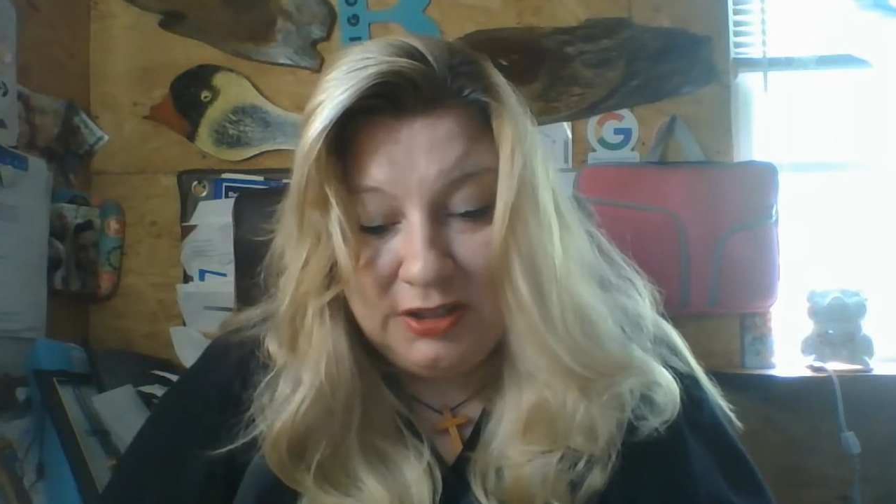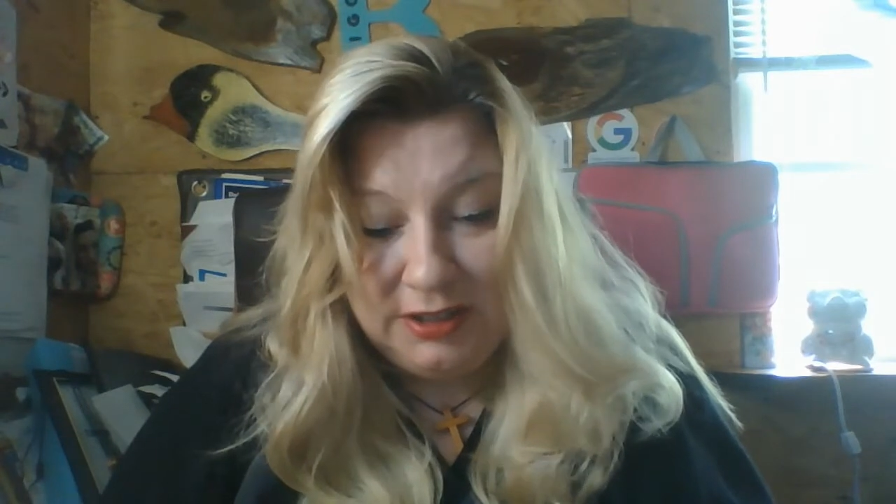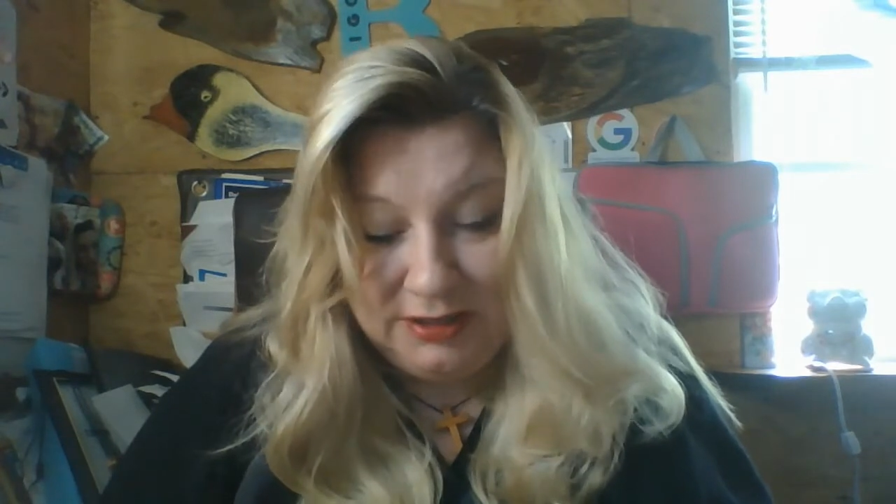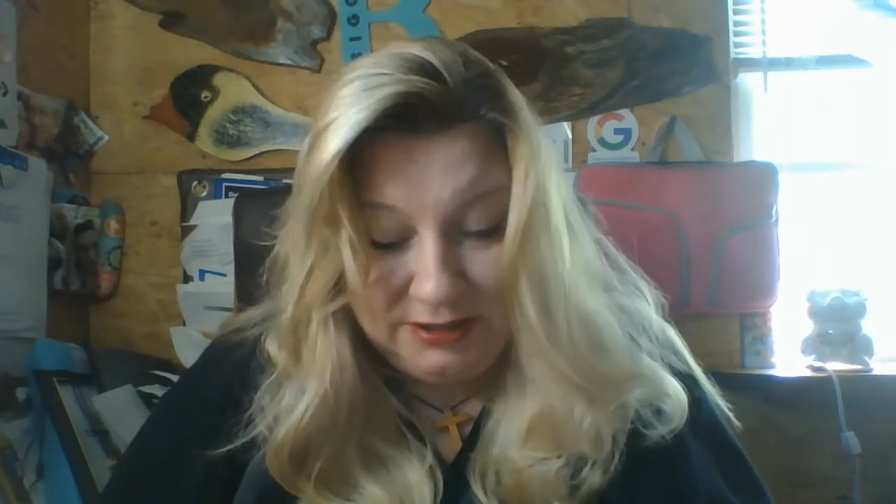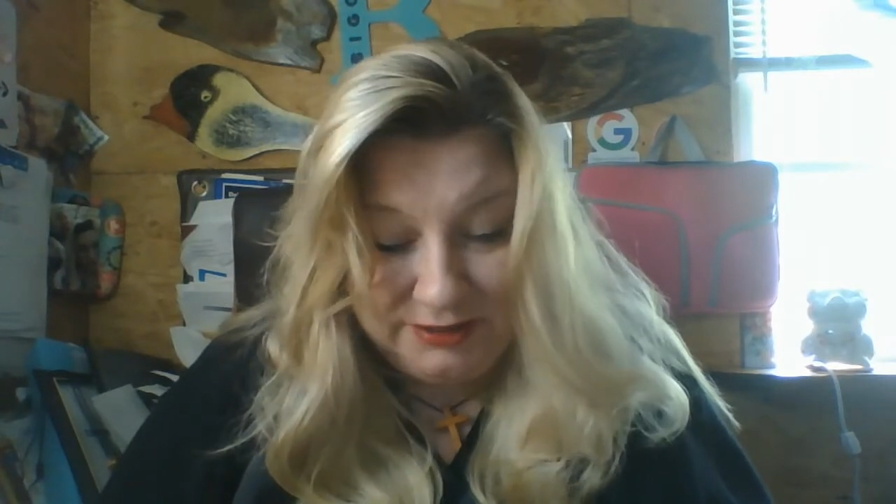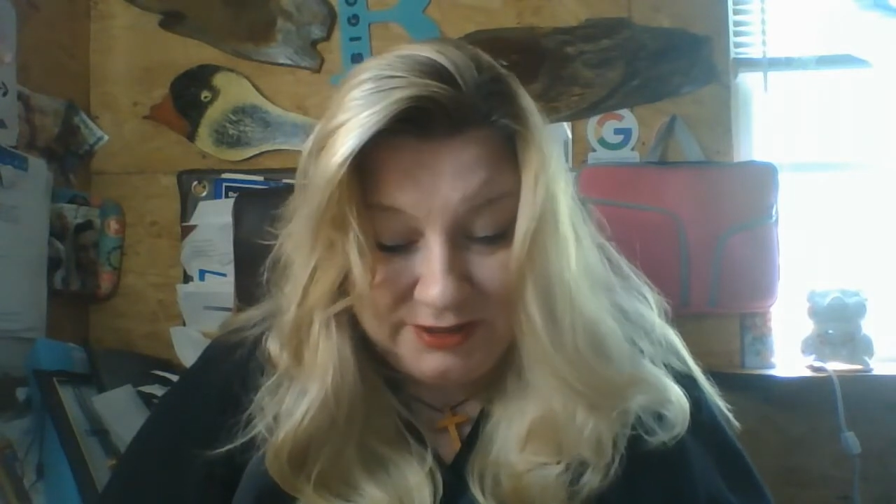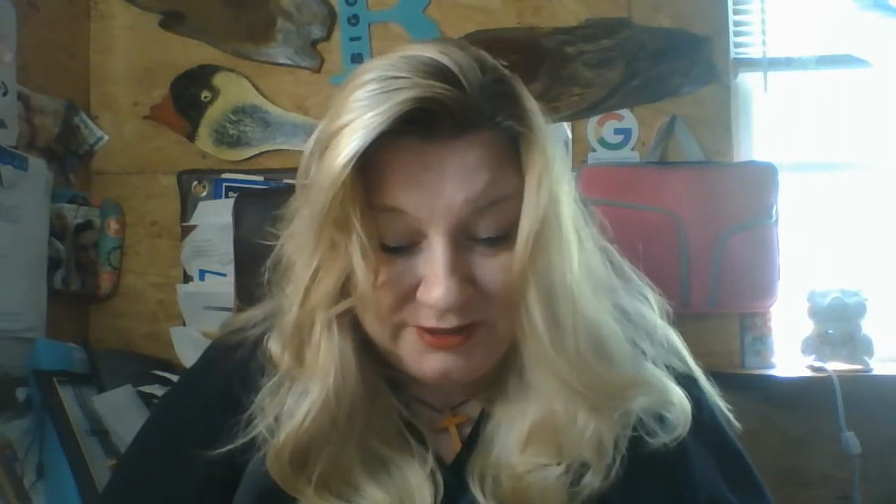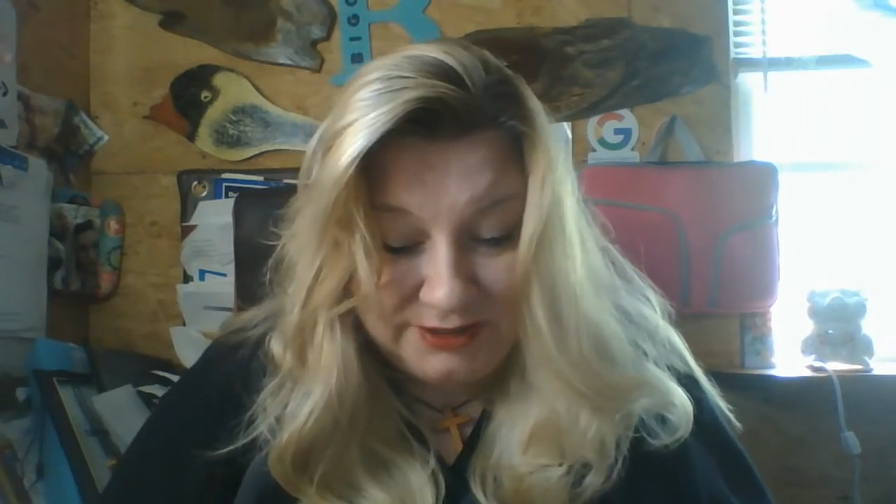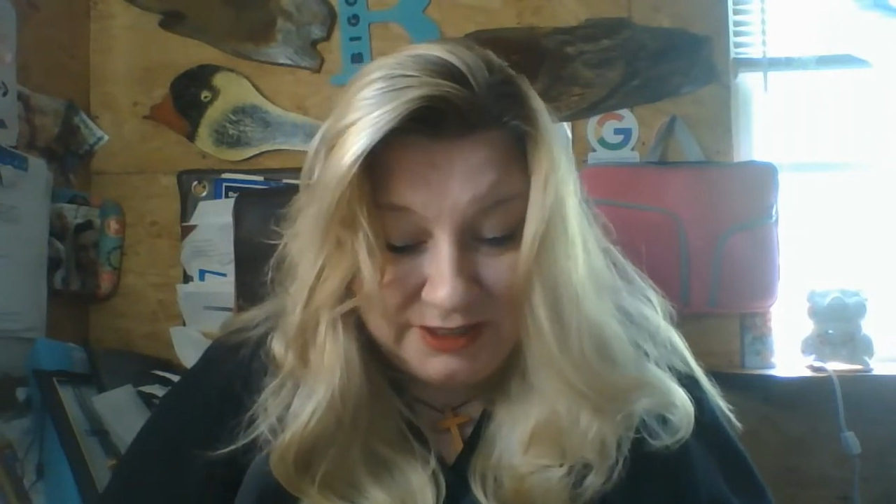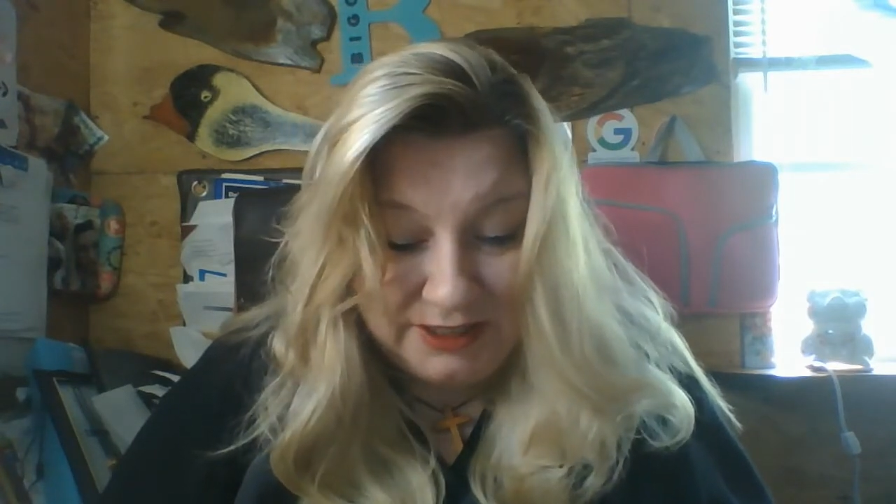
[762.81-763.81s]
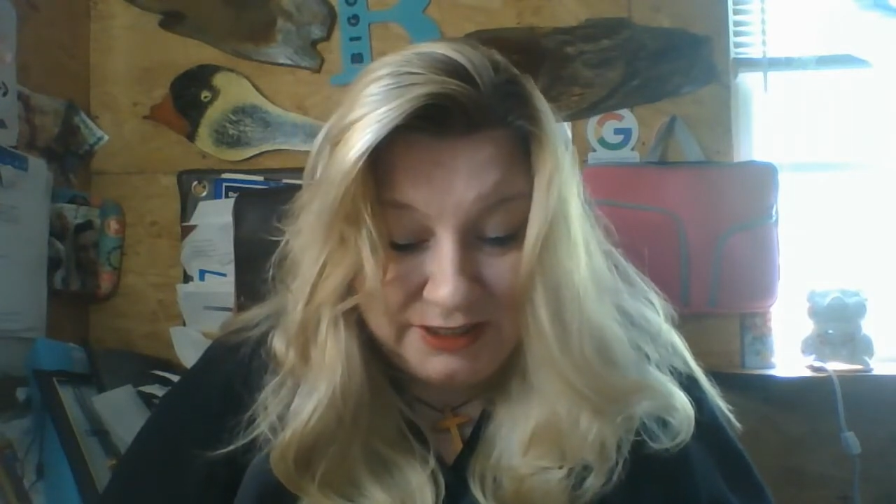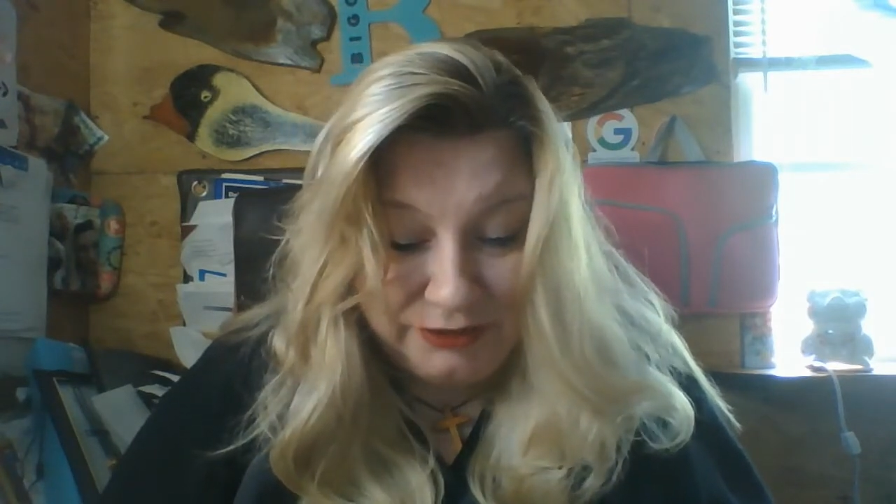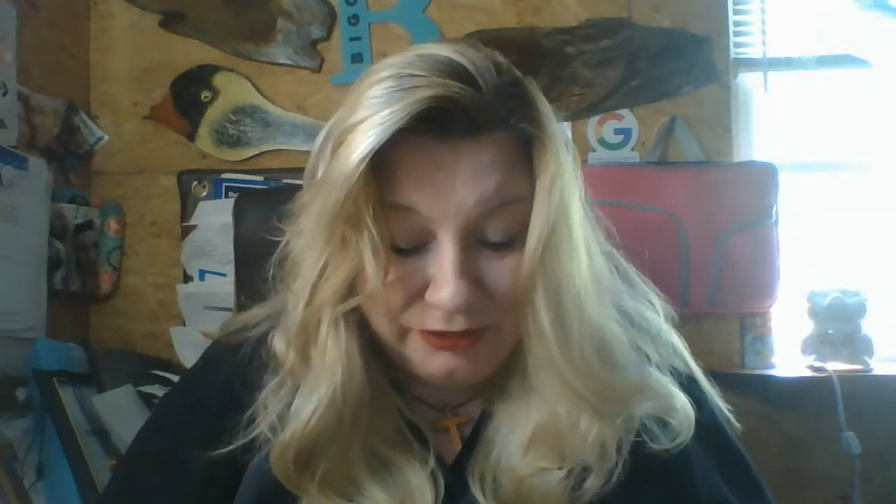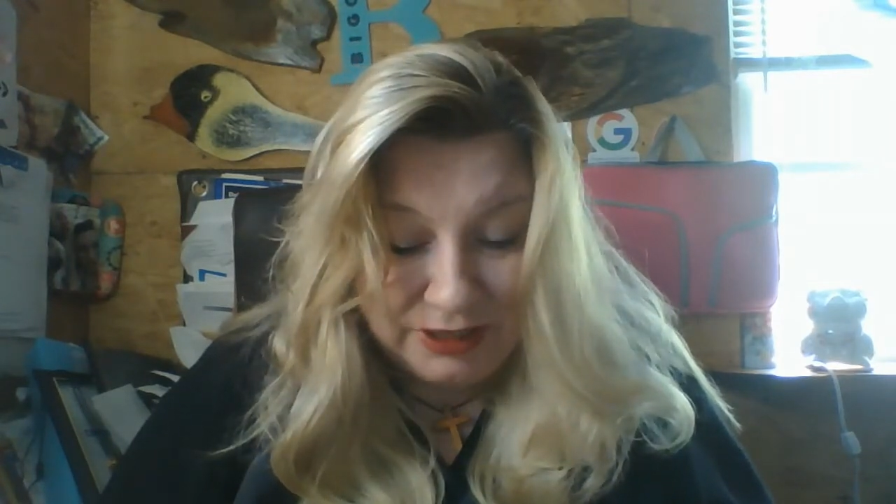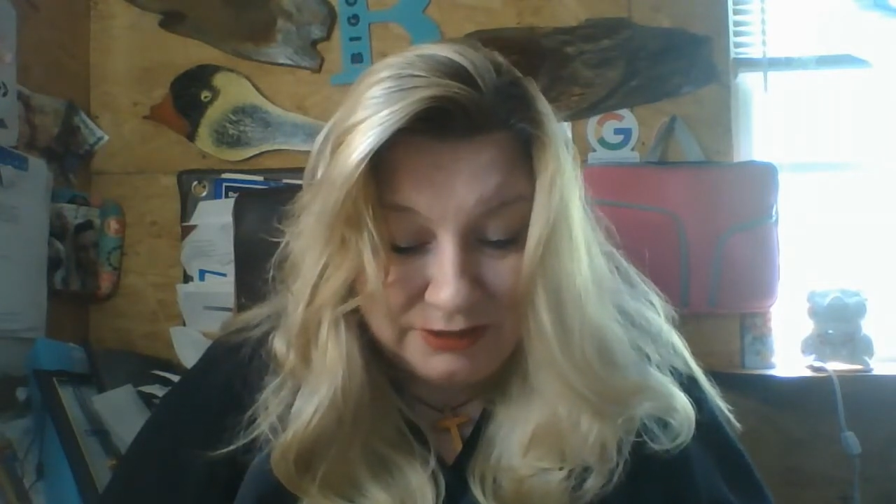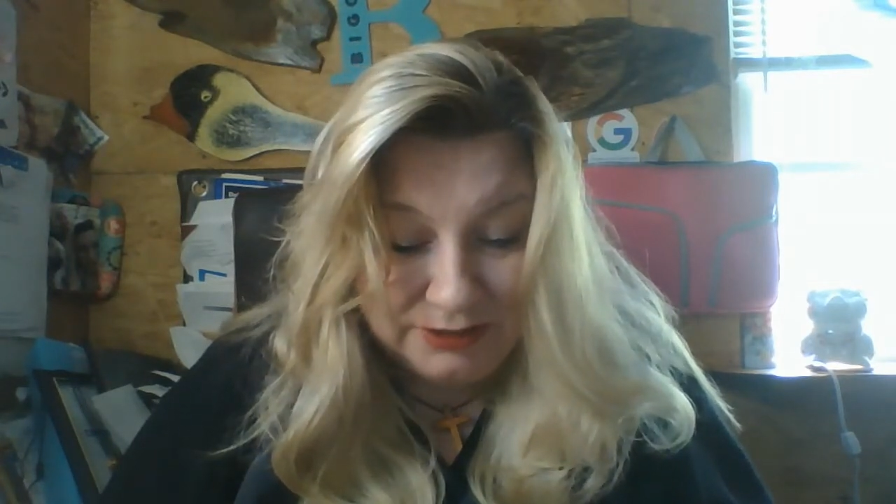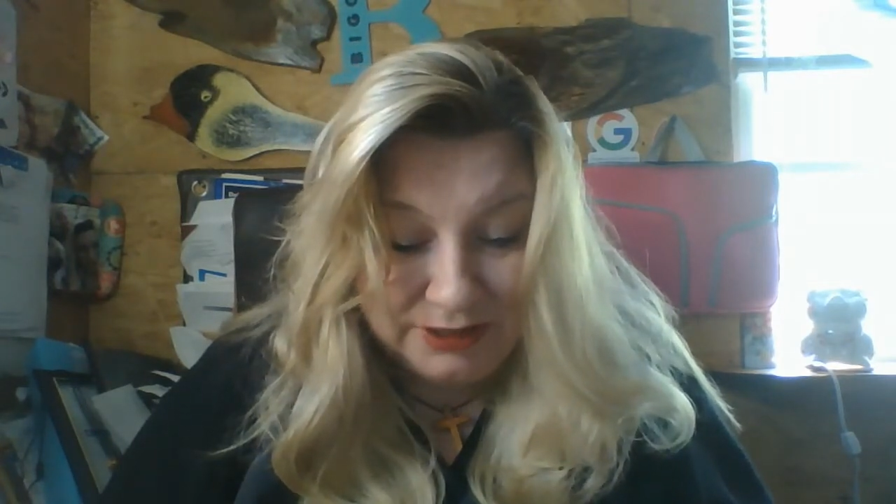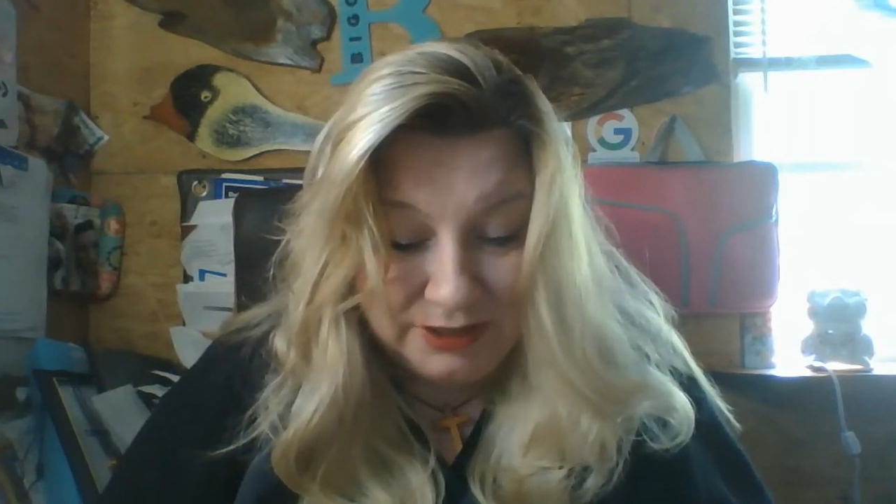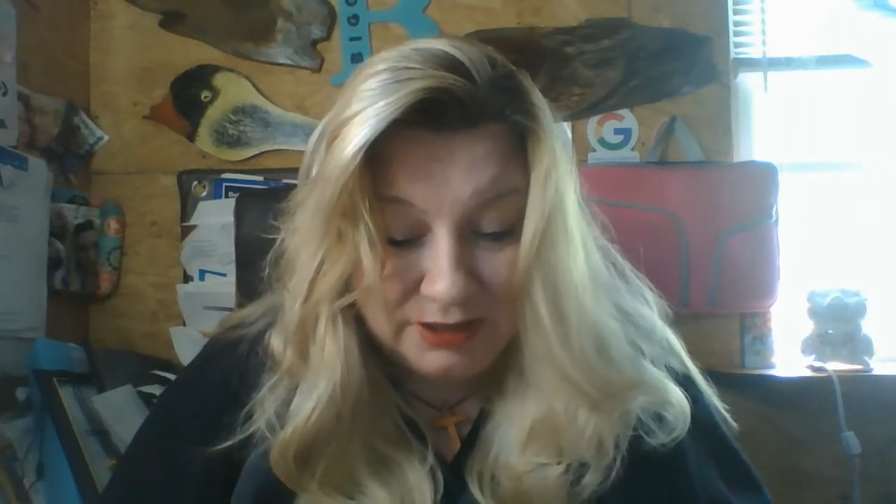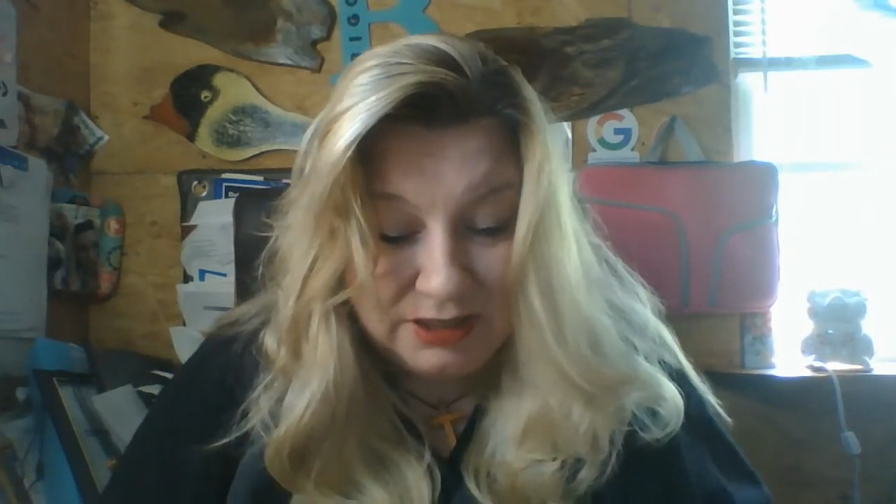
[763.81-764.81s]
an assistant and you're out
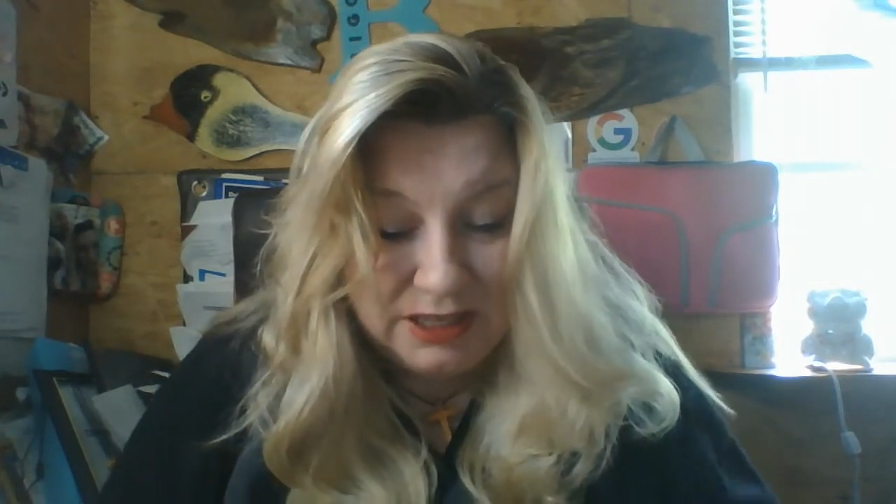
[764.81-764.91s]
there